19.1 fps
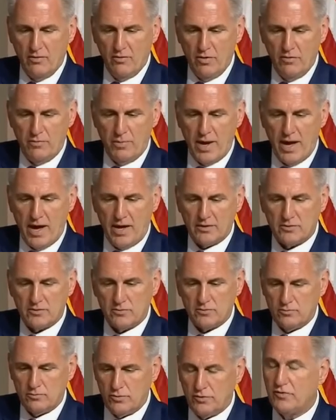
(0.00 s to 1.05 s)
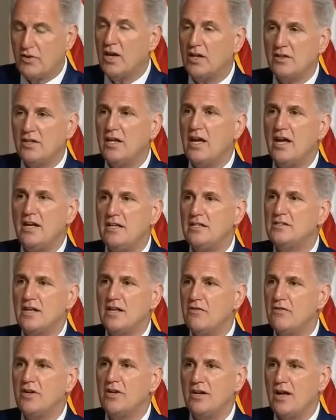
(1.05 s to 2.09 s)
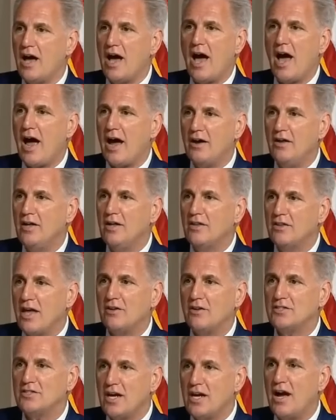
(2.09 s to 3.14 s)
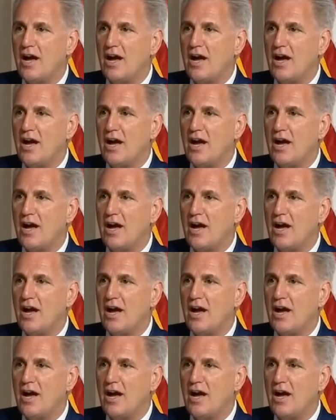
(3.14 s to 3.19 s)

We've passed. We've cut the 87,000